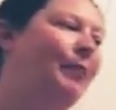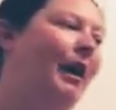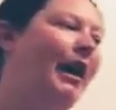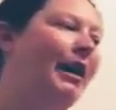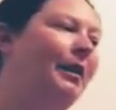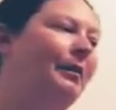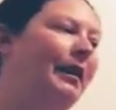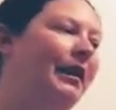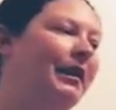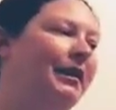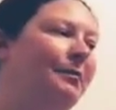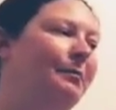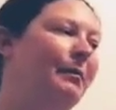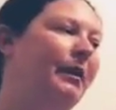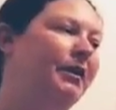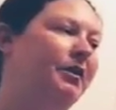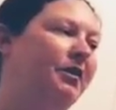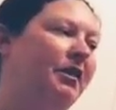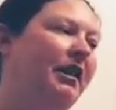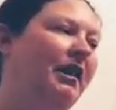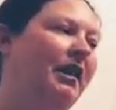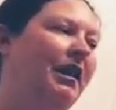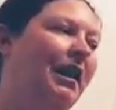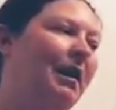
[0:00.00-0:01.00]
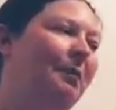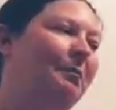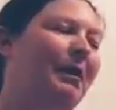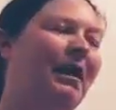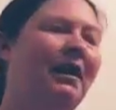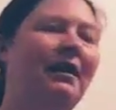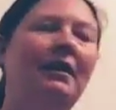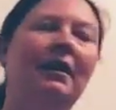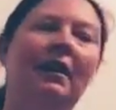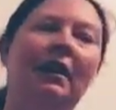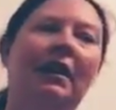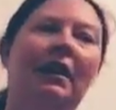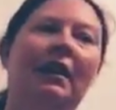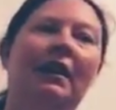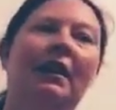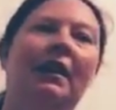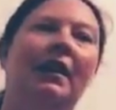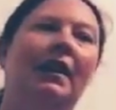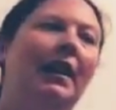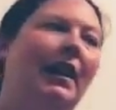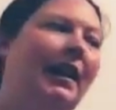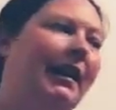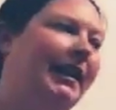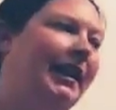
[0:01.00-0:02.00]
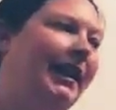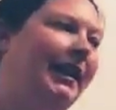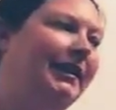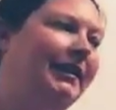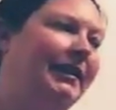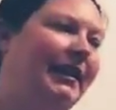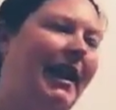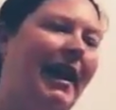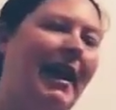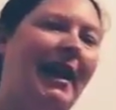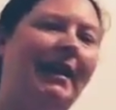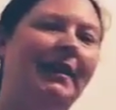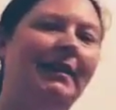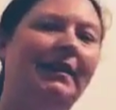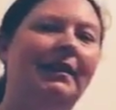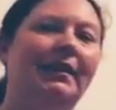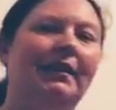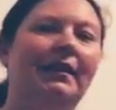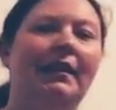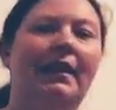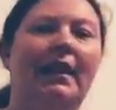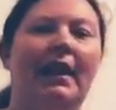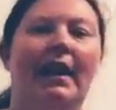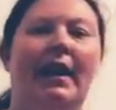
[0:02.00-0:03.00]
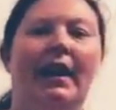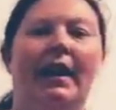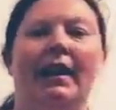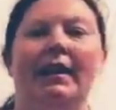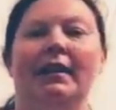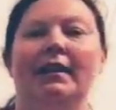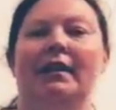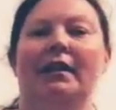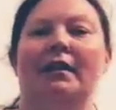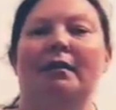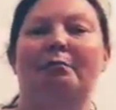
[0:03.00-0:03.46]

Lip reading: Pyrex measuring cup, I got that at